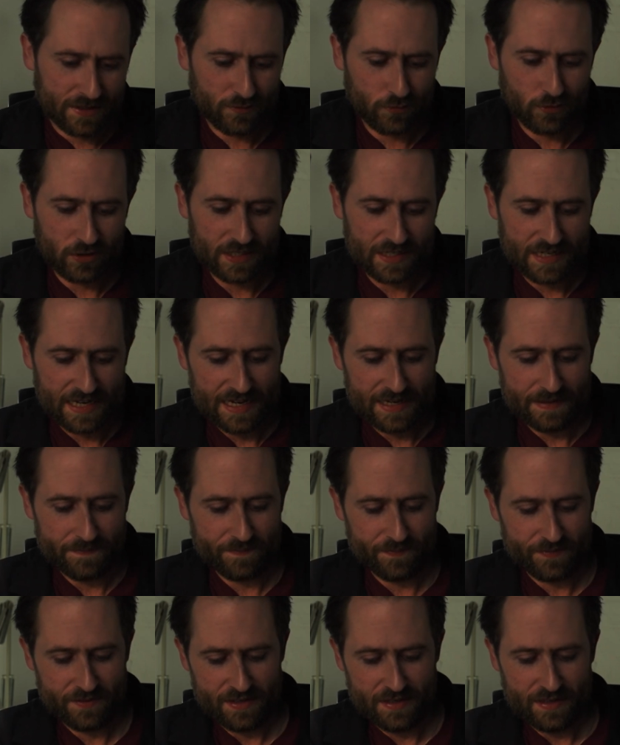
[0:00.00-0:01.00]
is what you get.
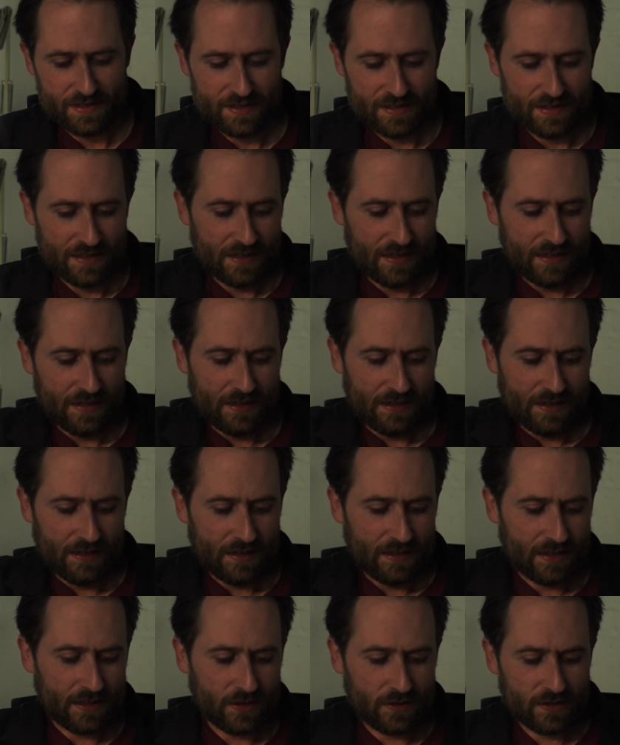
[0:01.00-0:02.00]

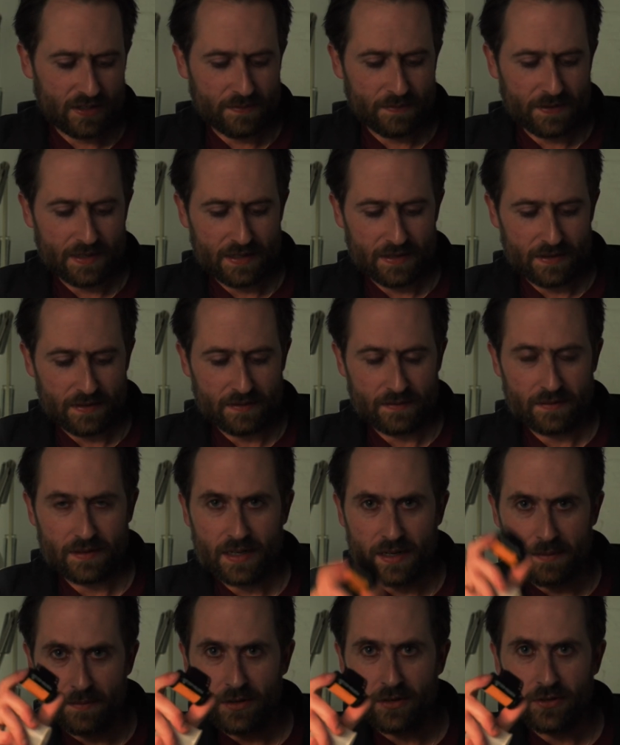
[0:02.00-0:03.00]
It used to be the
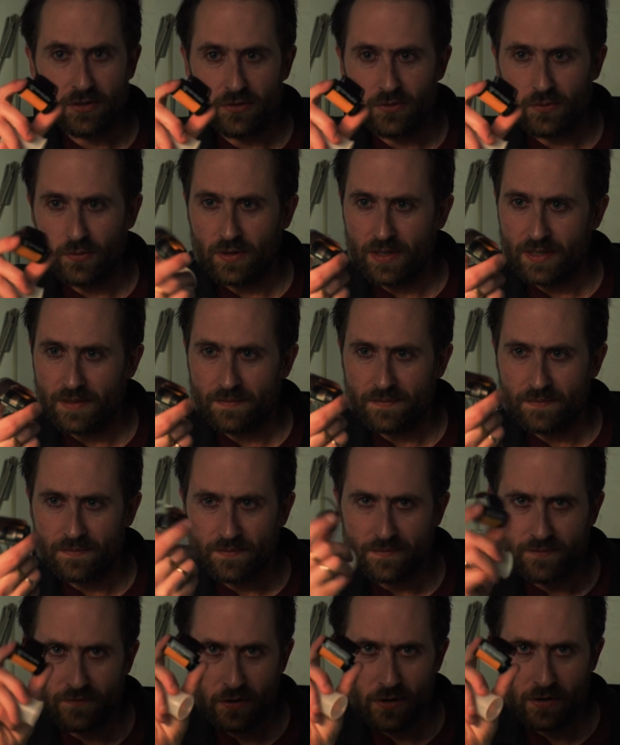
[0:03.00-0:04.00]
commercial one,
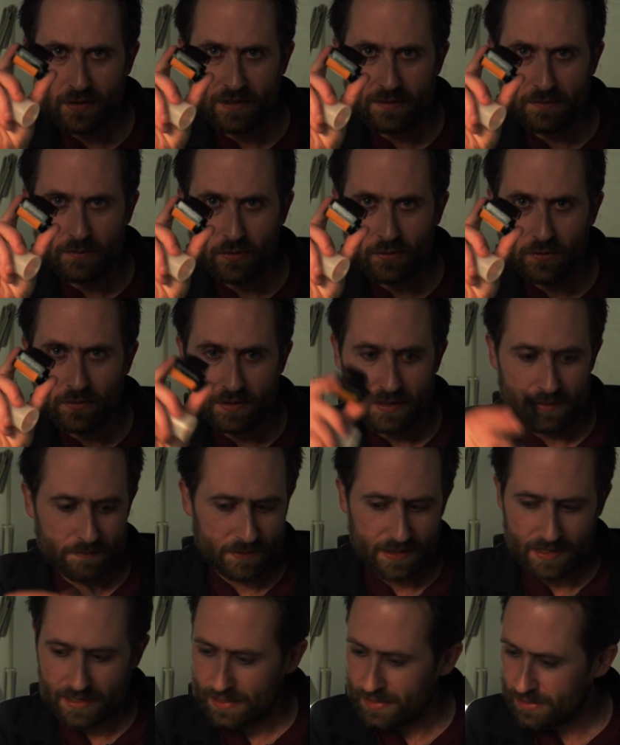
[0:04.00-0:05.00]
very small
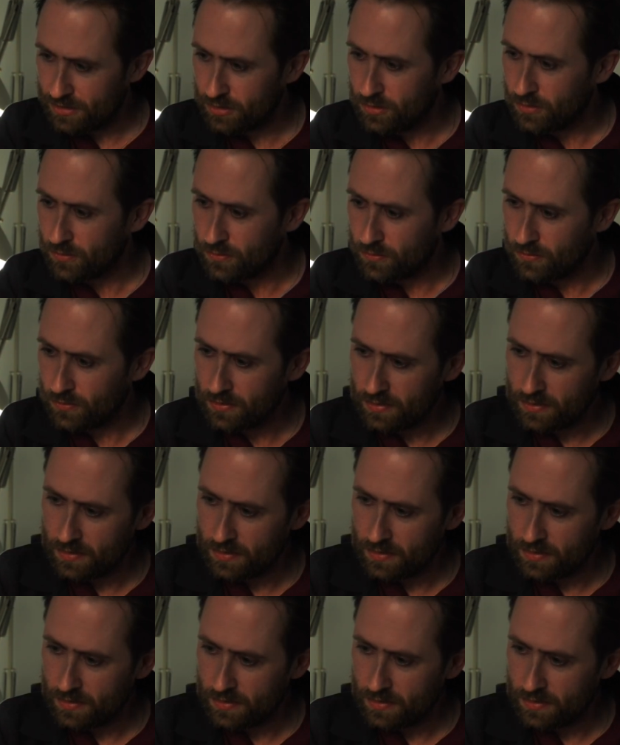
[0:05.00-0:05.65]
compared to